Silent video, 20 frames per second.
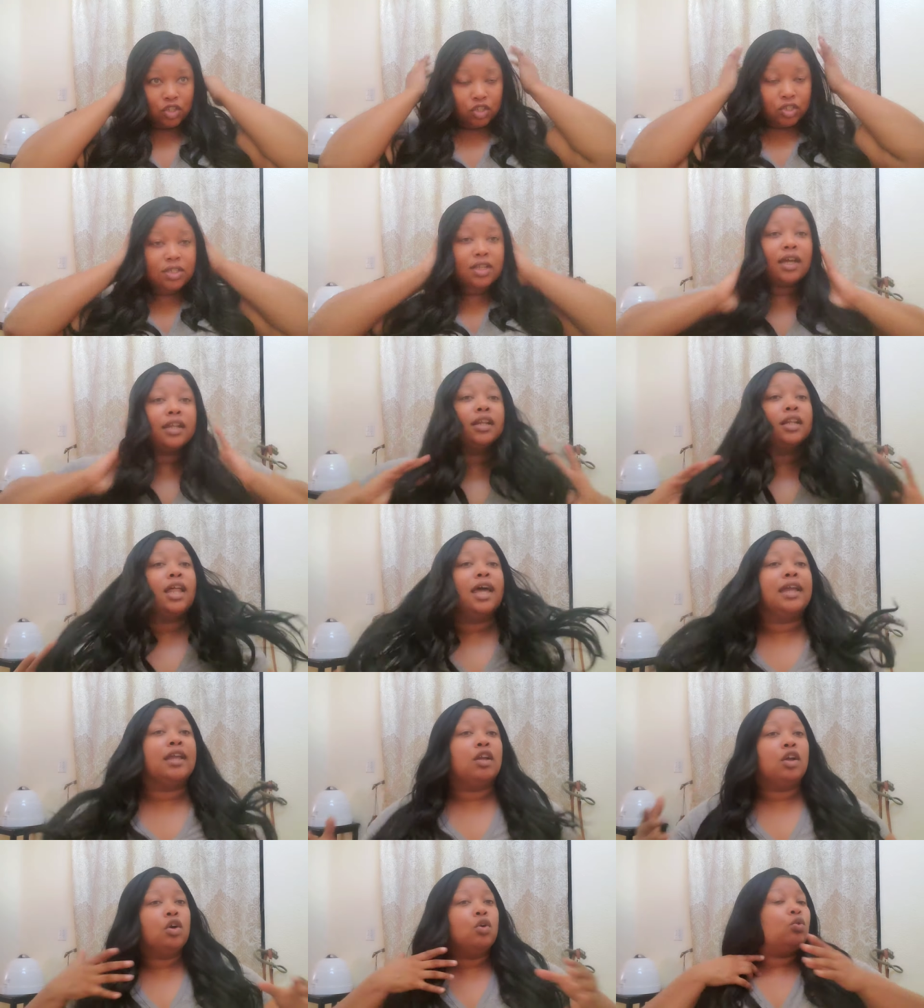and just kind of
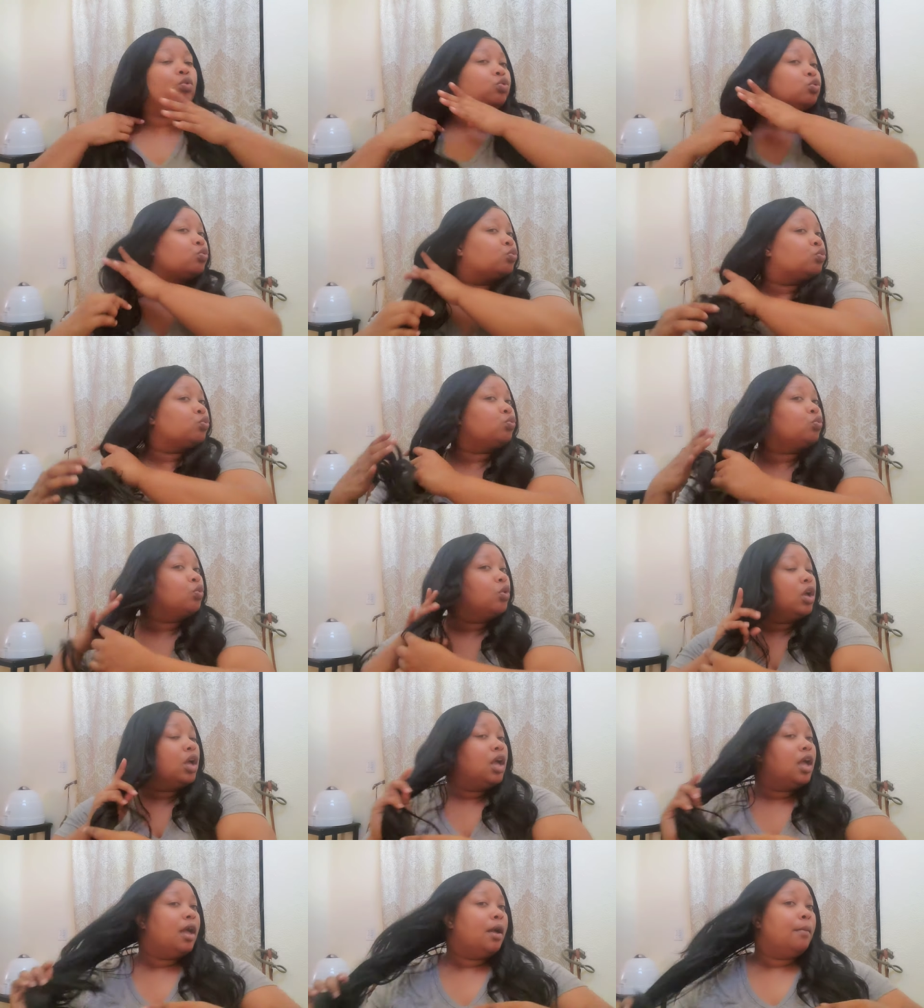like go through
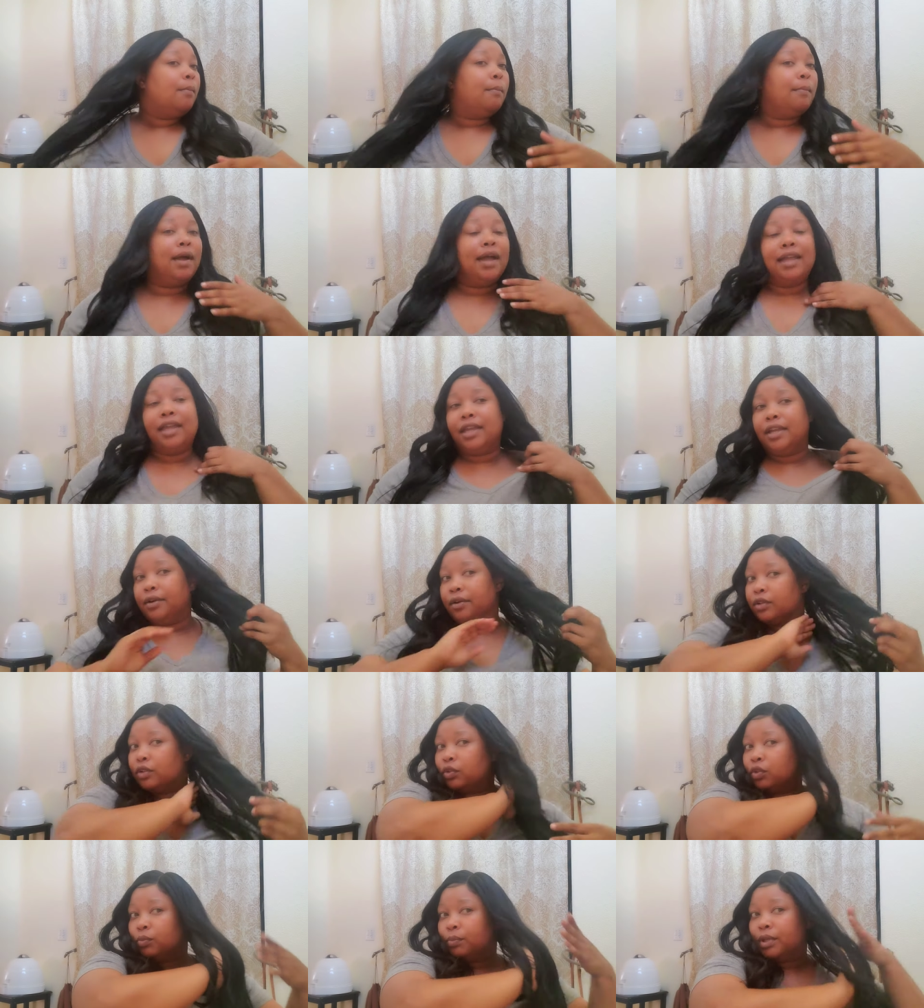my hair
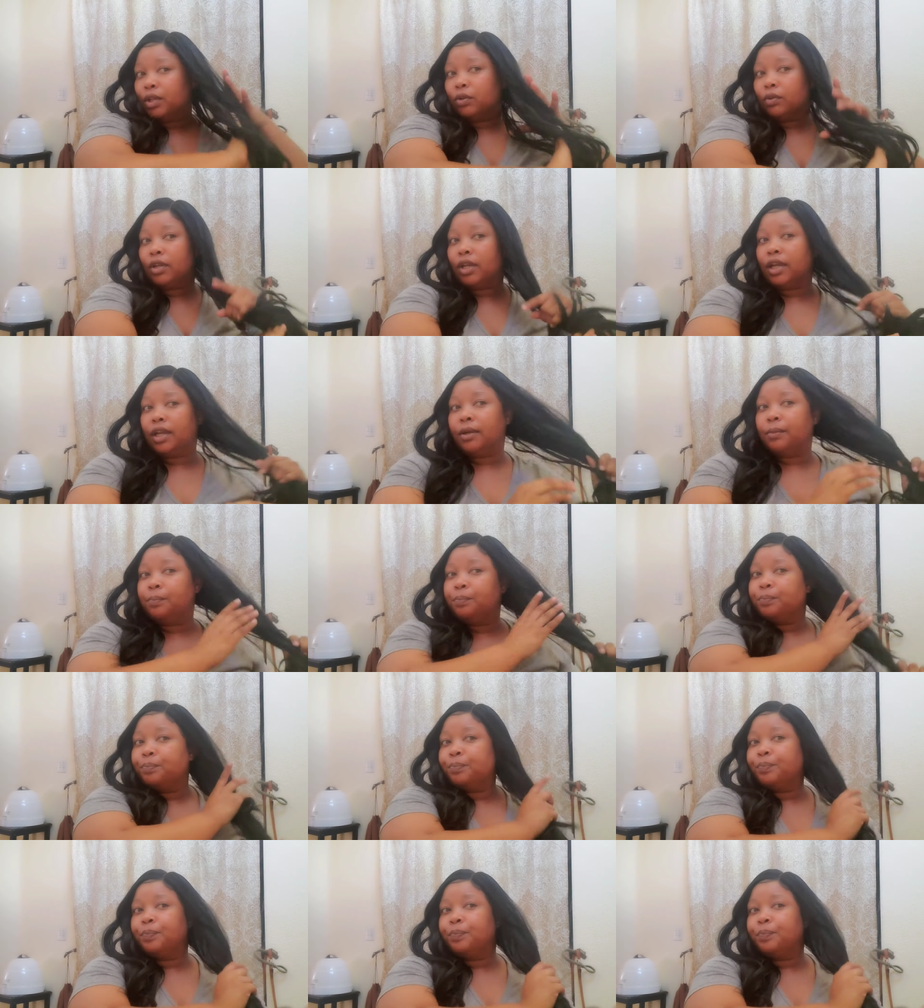a little bit, okay?